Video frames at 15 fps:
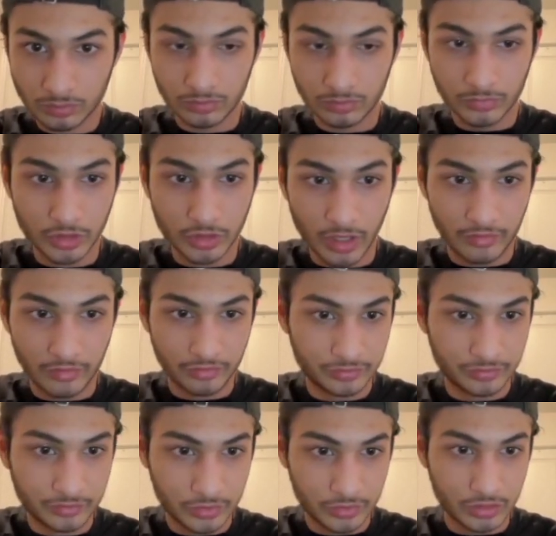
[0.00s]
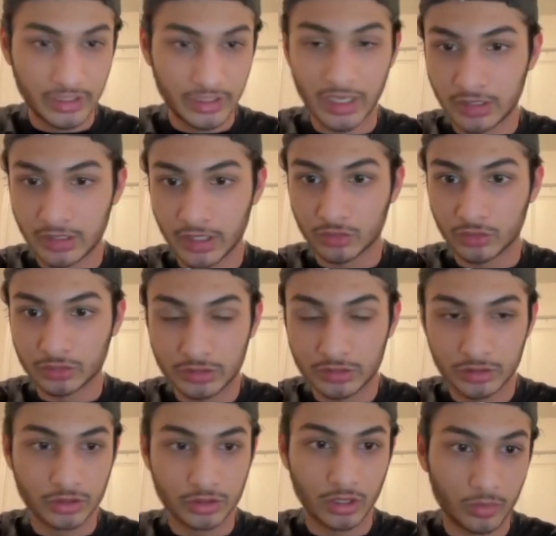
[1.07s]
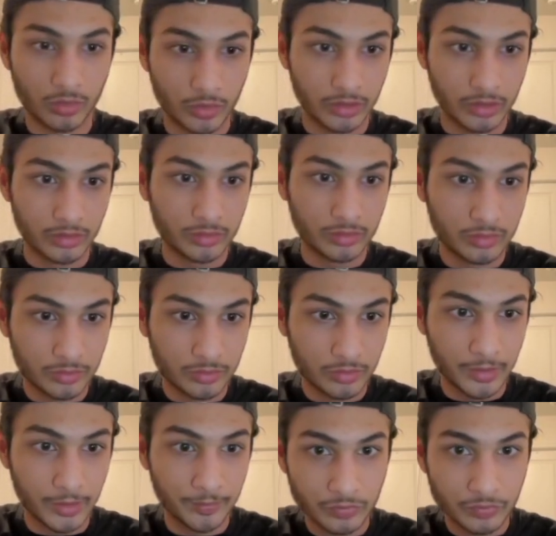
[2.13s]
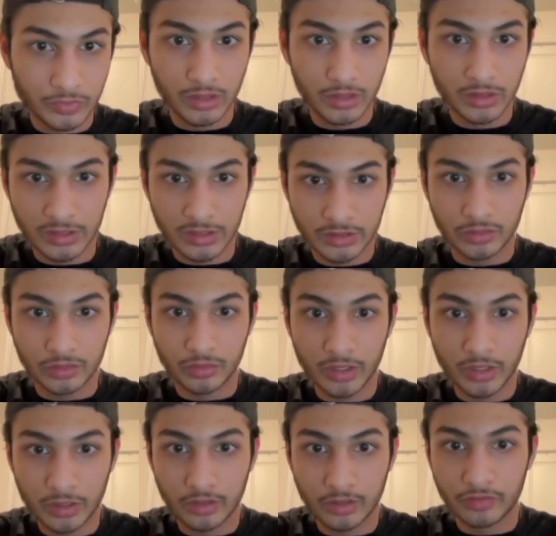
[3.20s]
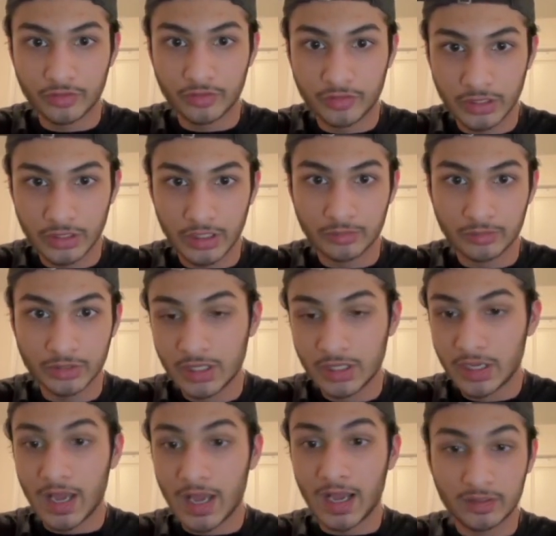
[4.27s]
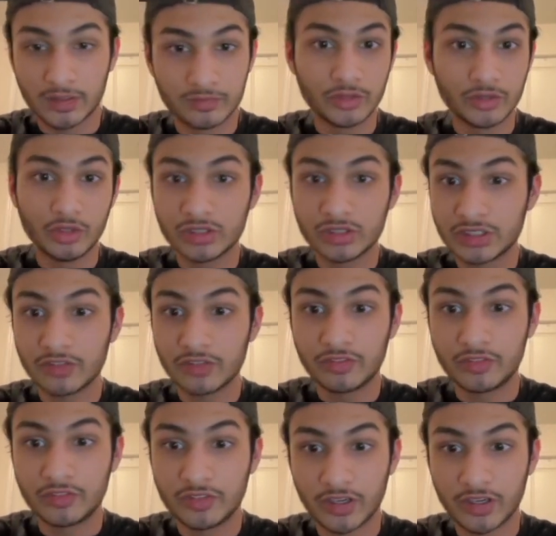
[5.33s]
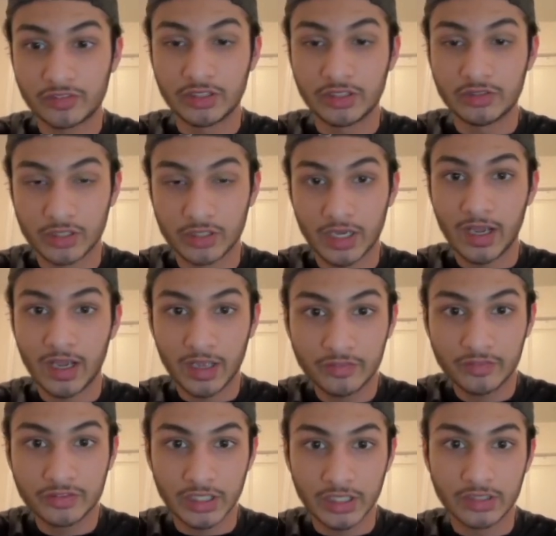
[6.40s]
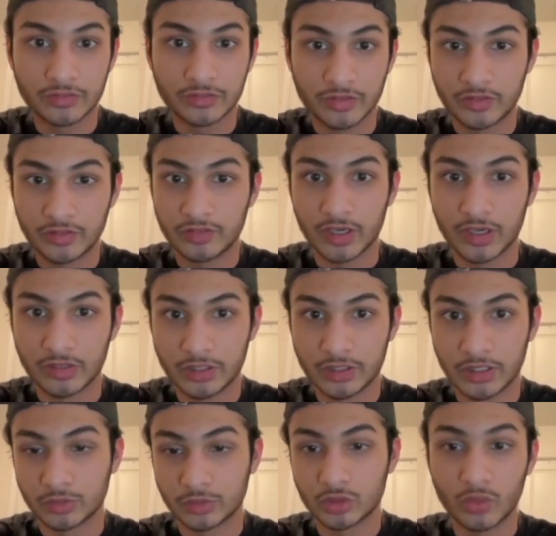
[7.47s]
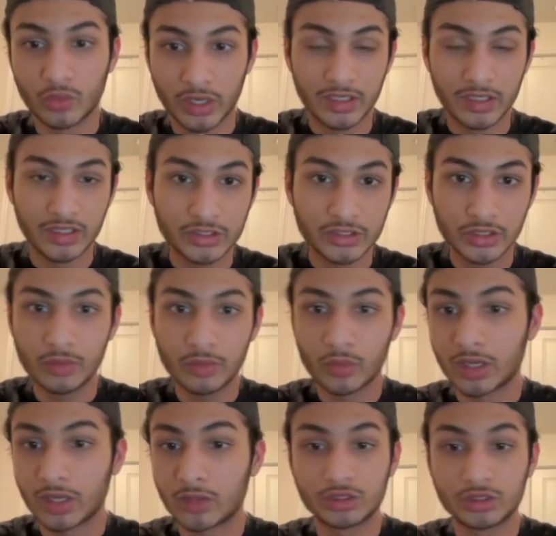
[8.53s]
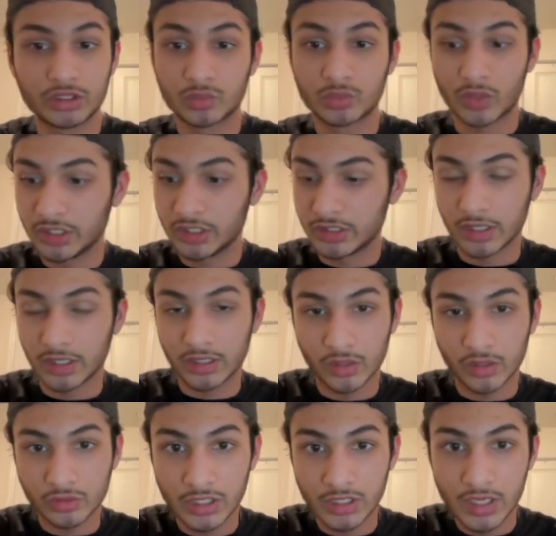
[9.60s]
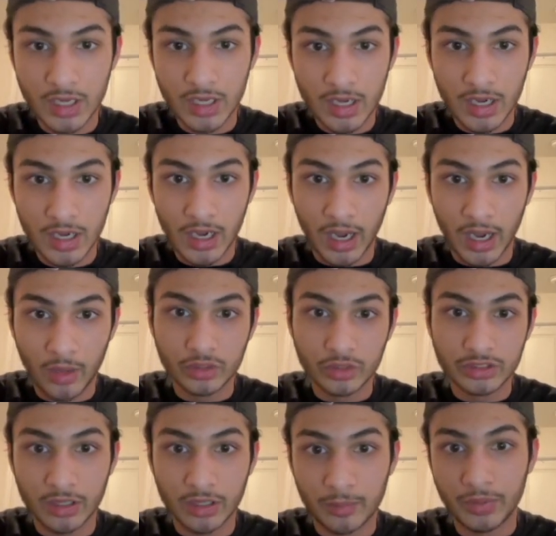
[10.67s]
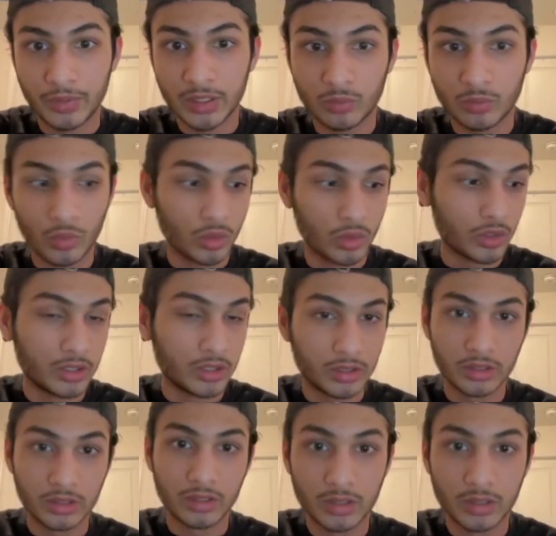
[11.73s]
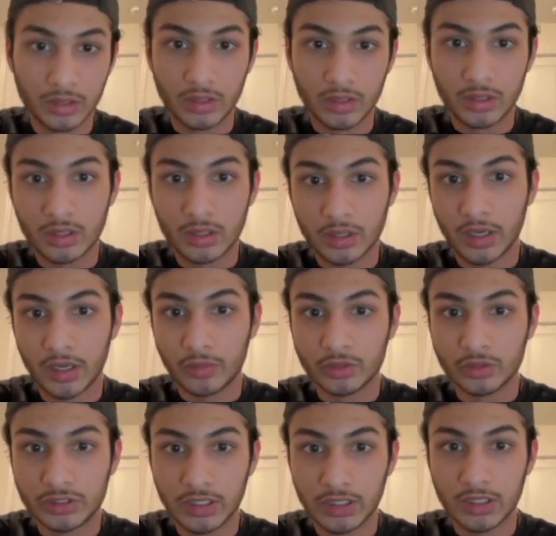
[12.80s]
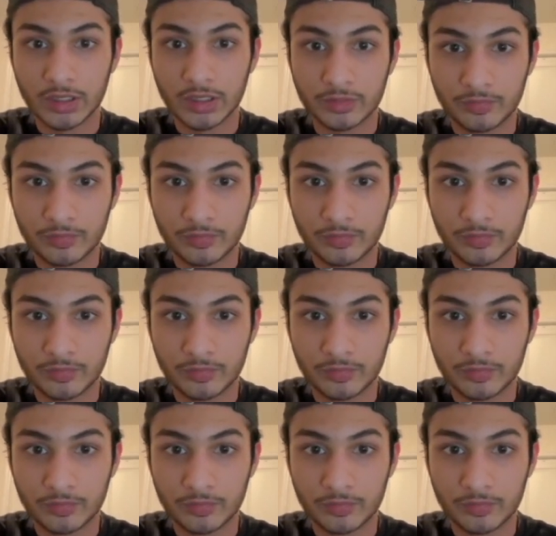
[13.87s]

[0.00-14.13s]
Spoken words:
have 10 accounts to start with, right? That's 350 DMs. You could send 55 safely. I have sent 55 DMs. So initially when I was just running 10 accounts, I was a bit more, I would say, like,